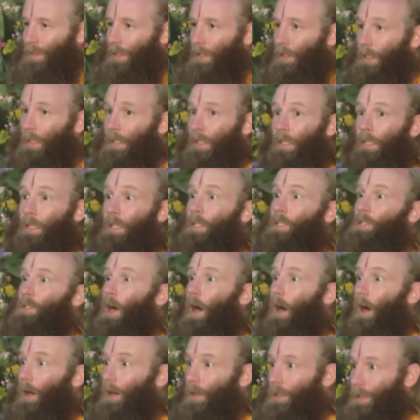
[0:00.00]
He did his
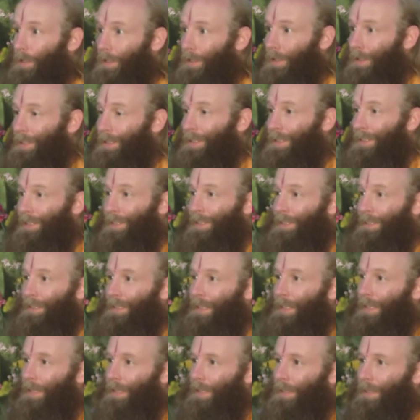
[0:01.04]
aarti.
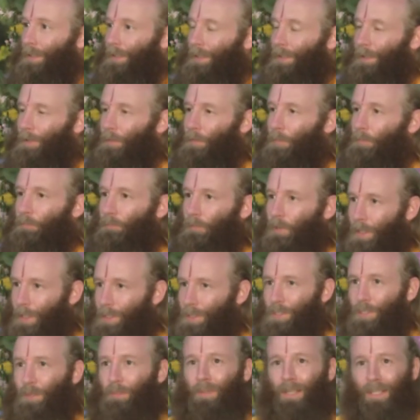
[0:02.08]
He
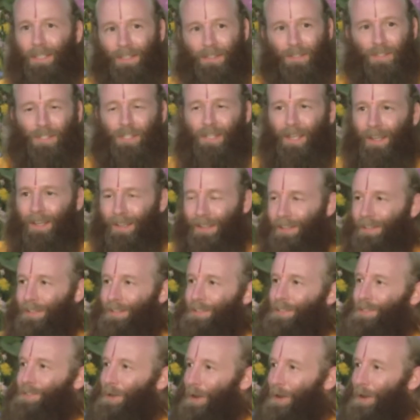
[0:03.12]
lit some incense,